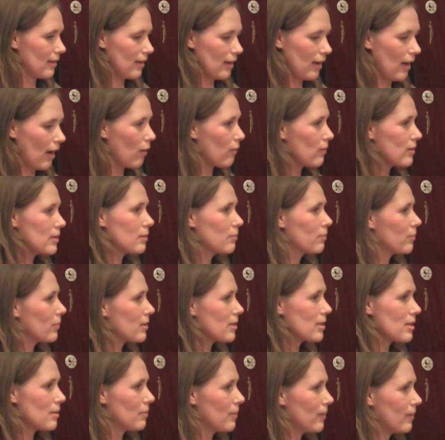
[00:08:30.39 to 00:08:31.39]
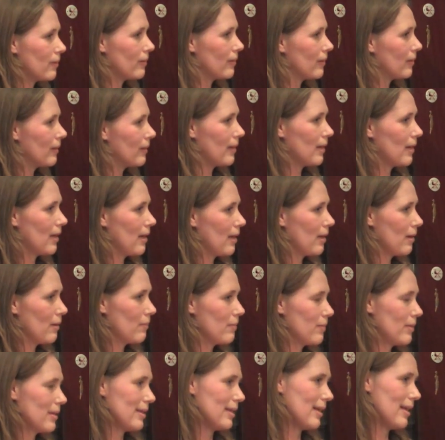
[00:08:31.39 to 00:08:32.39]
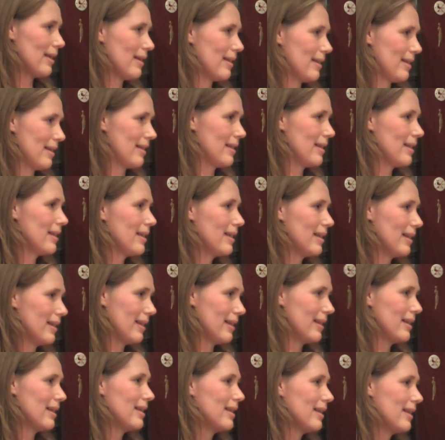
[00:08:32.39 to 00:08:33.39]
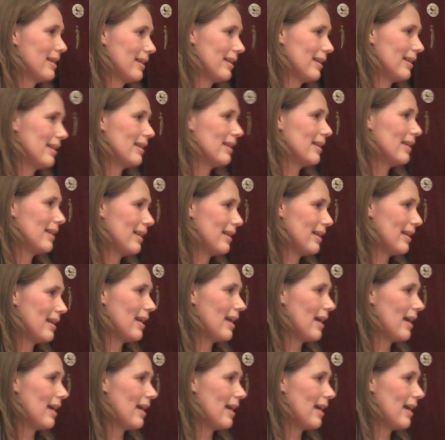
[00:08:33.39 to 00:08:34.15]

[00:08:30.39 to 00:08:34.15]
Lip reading: how is it possible? You realize that she's your intention come true.